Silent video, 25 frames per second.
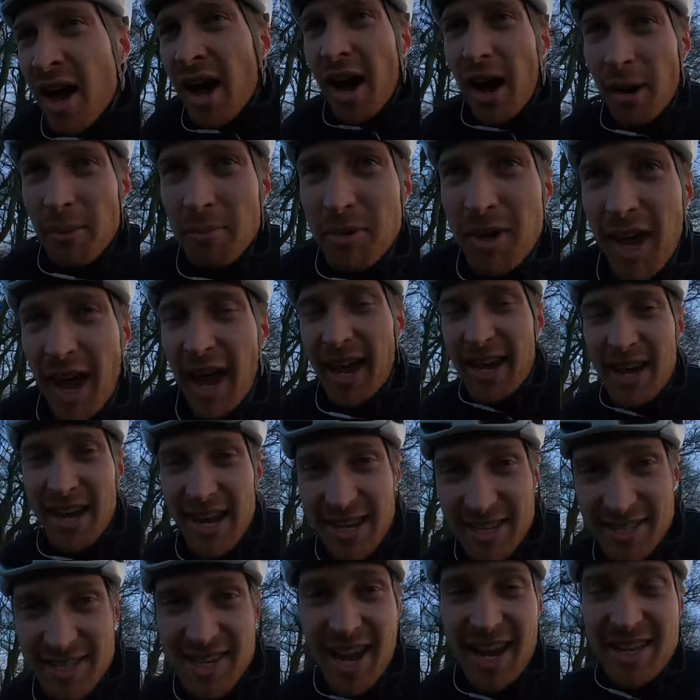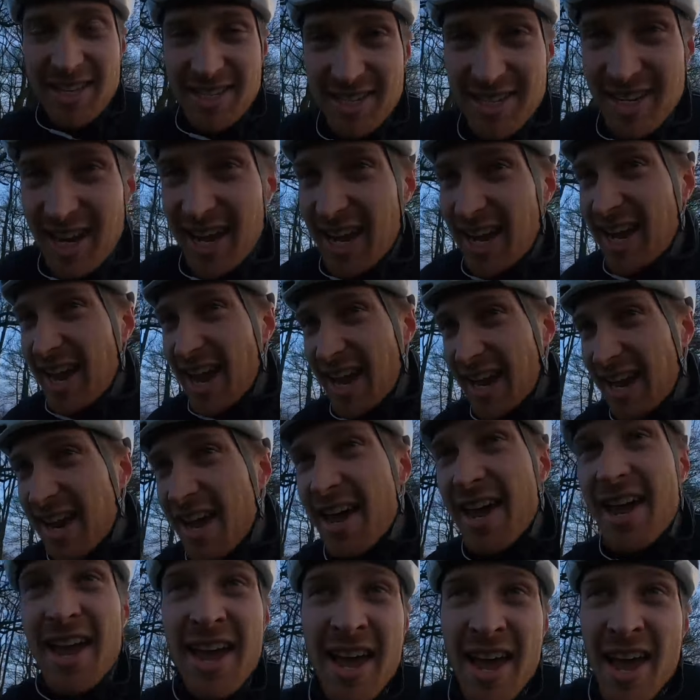I'm getting the intensity in
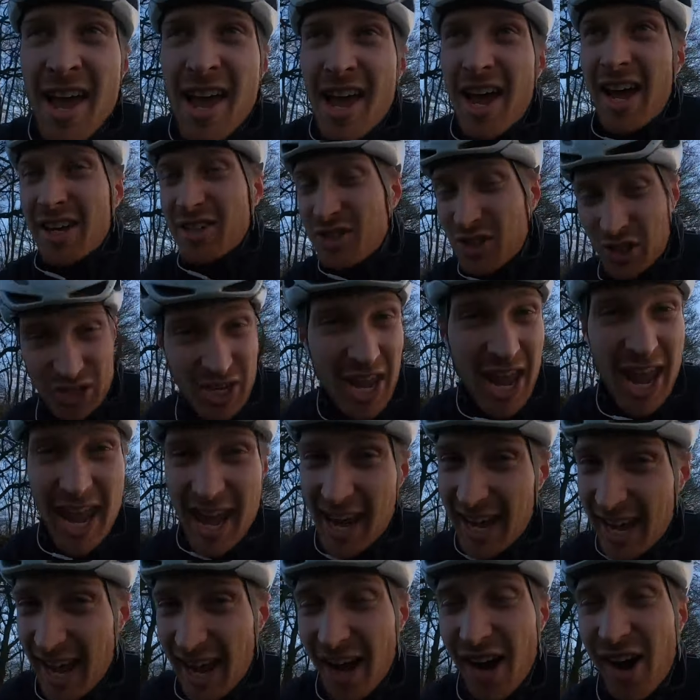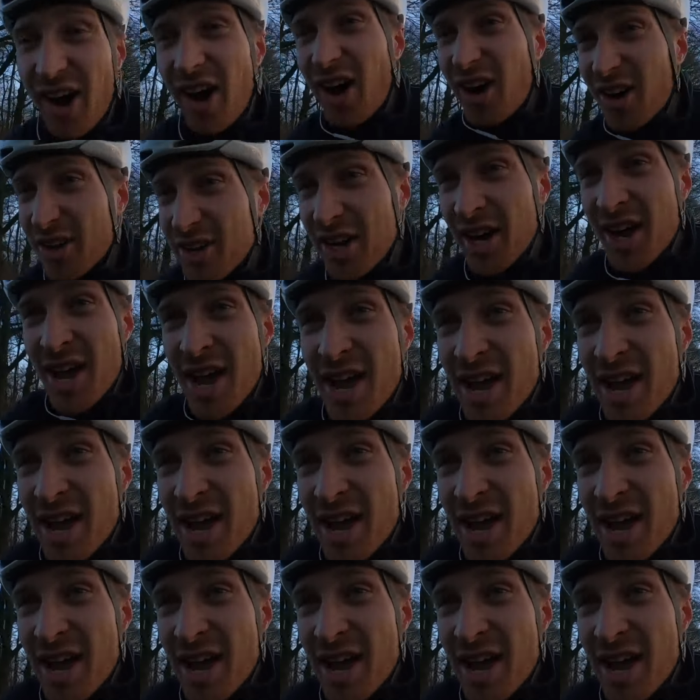and just hitting it hard